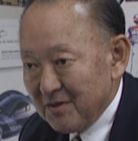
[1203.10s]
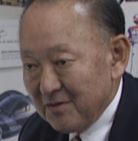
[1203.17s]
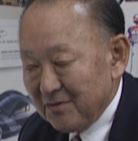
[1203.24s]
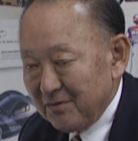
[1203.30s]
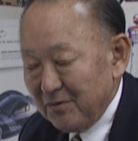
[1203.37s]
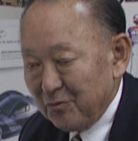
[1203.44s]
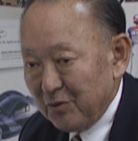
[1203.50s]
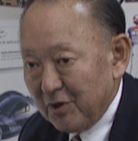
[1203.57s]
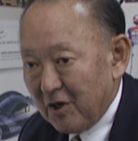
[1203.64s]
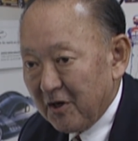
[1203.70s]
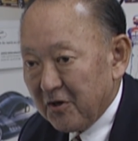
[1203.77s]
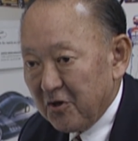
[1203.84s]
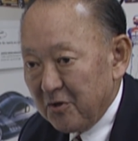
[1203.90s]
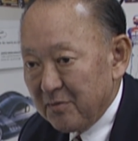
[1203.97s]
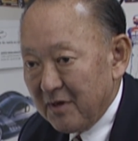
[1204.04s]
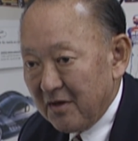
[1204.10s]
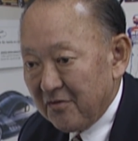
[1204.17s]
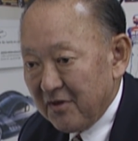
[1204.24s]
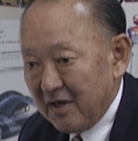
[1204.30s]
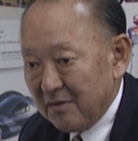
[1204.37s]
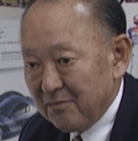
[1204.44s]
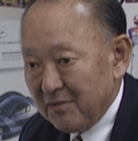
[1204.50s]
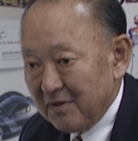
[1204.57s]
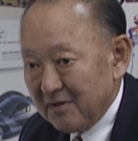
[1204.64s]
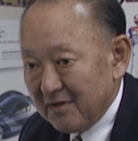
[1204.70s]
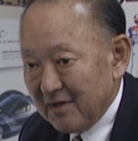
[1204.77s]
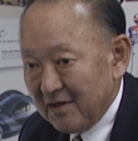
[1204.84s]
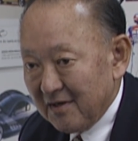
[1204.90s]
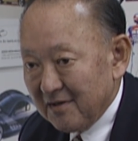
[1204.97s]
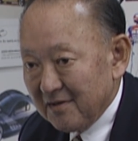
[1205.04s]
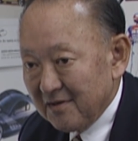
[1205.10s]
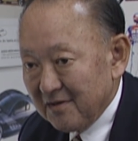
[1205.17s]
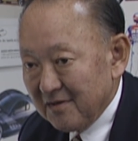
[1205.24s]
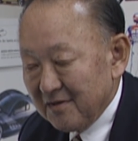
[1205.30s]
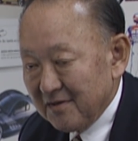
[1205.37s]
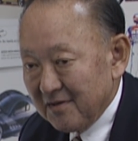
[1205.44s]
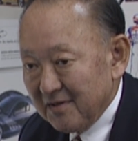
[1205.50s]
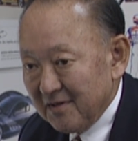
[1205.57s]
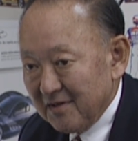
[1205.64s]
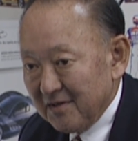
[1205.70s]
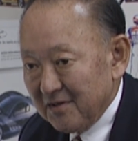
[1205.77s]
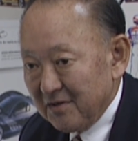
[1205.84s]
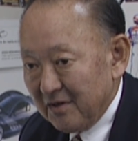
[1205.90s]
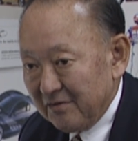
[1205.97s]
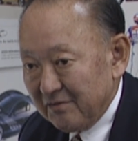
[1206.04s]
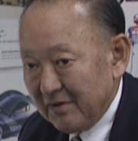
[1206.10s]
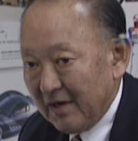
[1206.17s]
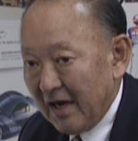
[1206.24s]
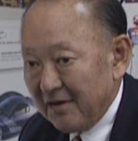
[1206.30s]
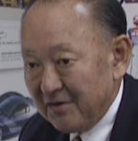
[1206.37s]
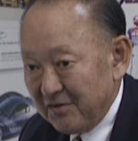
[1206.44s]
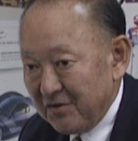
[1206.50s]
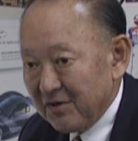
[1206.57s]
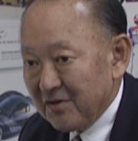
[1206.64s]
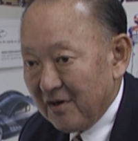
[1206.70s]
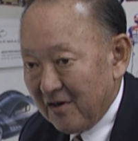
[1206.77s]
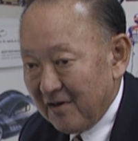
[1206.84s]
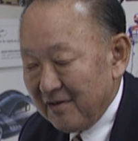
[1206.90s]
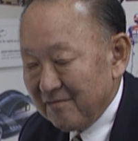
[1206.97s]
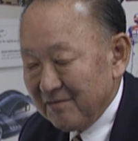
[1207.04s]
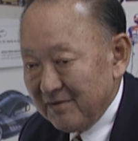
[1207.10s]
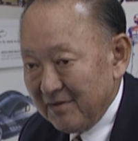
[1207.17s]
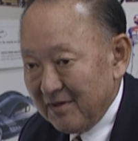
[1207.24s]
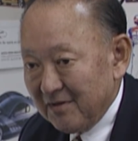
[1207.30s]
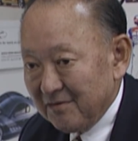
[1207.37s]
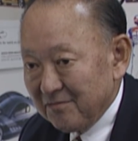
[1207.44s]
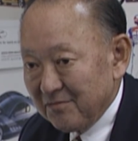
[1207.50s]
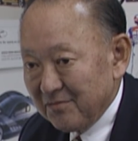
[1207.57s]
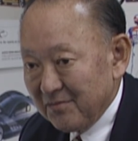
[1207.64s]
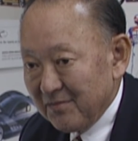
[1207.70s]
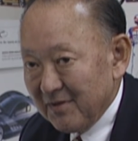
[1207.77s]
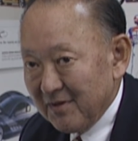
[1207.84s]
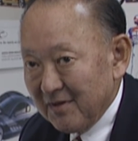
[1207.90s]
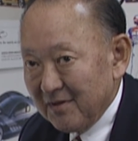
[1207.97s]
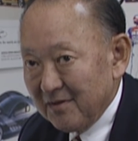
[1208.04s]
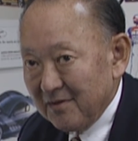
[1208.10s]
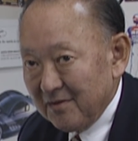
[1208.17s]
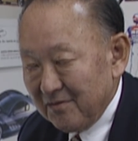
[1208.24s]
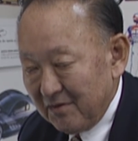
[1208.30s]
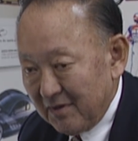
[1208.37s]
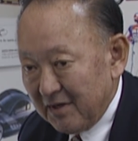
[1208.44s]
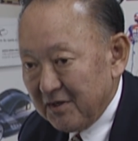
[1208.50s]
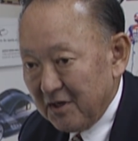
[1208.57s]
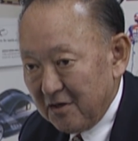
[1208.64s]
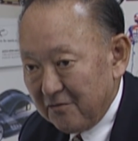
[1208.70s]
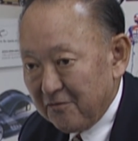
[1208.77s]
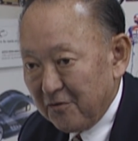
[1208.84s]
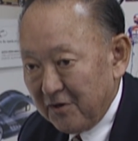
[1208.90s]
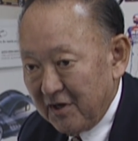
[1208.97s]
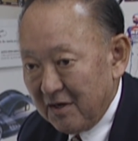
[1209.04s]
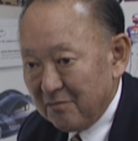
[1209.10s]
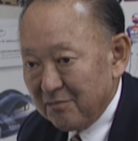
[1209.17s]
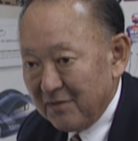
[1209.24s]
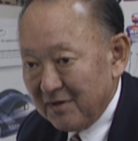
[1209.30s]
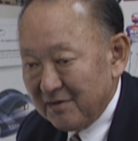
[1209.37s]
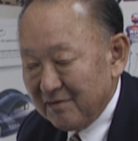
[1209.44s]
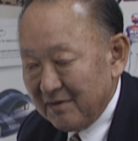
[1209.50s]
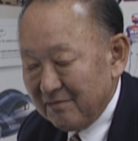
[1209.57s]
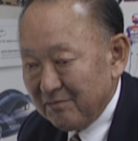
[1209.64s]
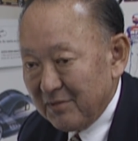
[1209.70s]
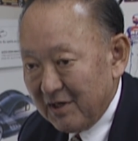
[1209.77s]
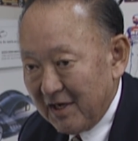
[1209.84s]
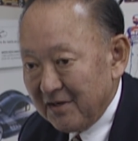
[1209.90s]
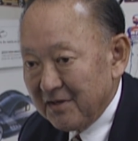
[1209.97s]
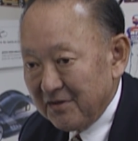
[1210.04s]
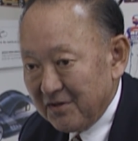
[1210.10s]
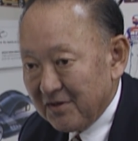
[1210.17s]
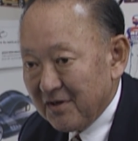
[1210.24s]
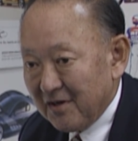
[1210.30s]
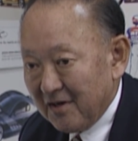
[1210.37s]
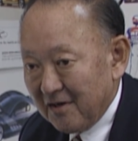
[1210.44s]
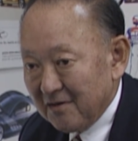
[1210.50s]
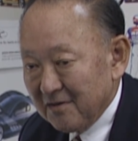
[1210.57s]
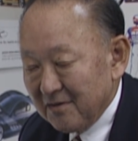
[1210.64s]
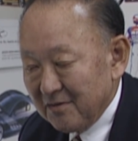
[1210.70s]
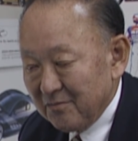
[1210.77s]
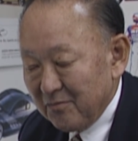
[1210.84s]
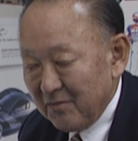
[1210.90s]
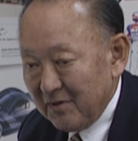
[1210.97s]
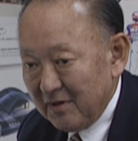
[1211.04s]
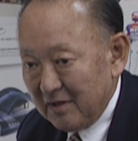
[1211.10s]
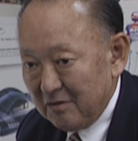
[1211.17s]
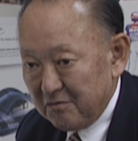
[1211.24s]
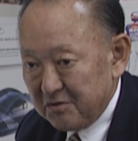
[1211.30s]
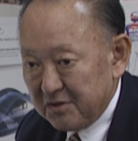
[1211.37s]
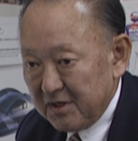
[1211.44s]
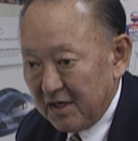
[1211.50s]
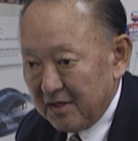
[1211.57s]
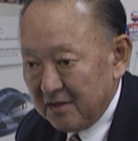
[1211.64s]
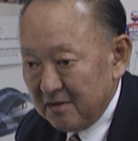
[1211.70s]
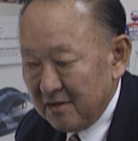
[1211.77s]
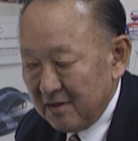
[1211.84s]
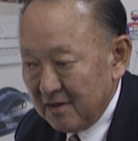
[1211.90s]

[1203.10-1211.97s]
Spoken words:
would argue about that, but I did the car, you know. I did it for him, but I did the car. And it was done